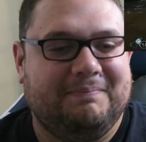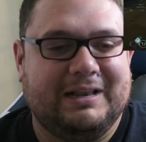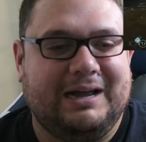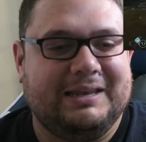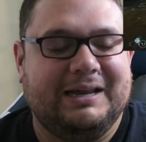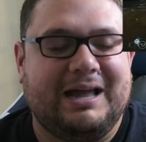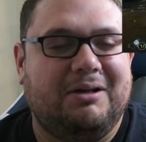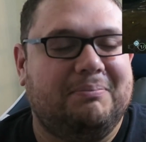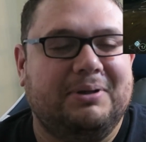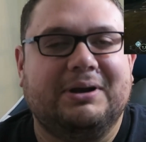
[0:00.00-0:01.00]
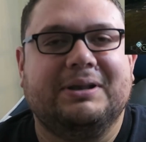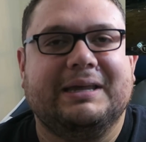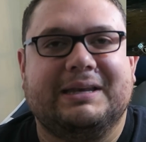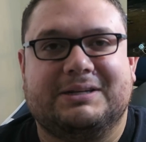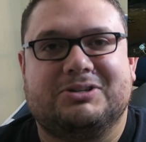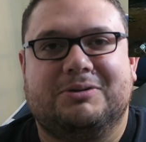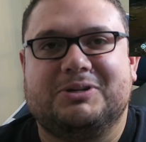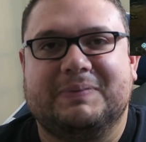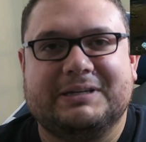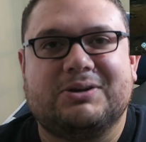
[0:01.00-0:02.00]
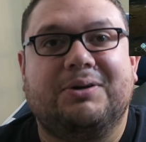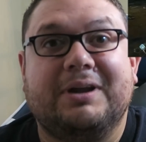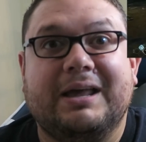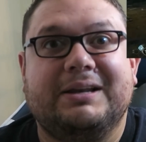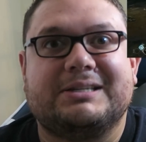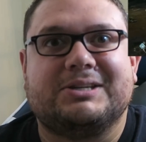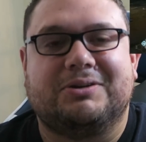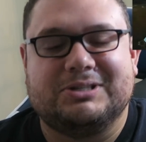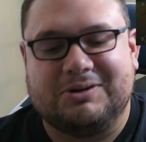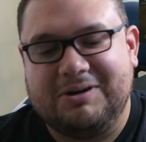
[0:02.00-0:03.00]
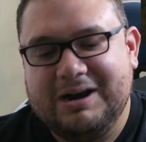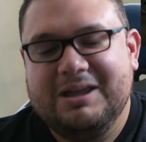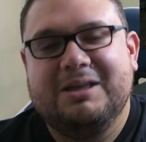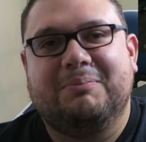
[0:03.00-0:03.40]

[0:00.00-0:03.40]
Um, I think I'll put a link in the description, but it's Jorge Licioso.